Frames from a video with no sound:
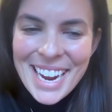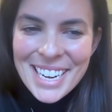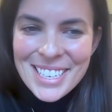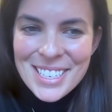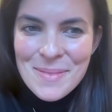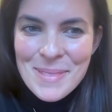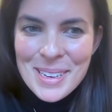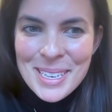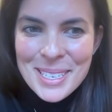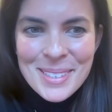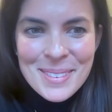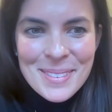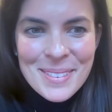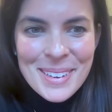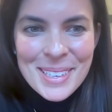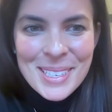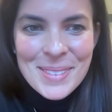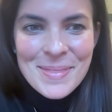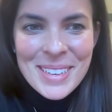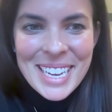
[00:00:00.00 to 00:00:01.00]
HEB
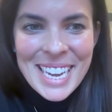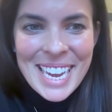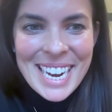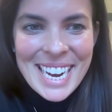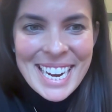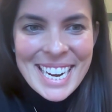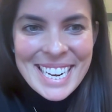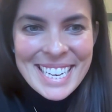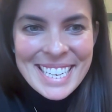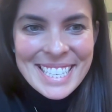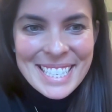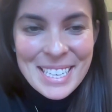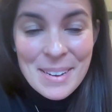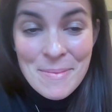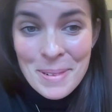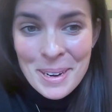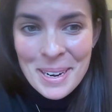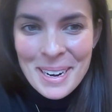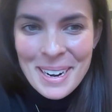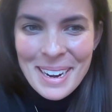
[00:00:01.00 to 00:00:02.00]
stores beginning in
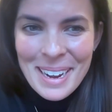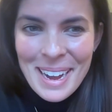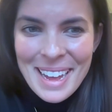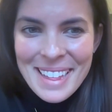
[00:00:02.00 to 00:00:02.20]
December,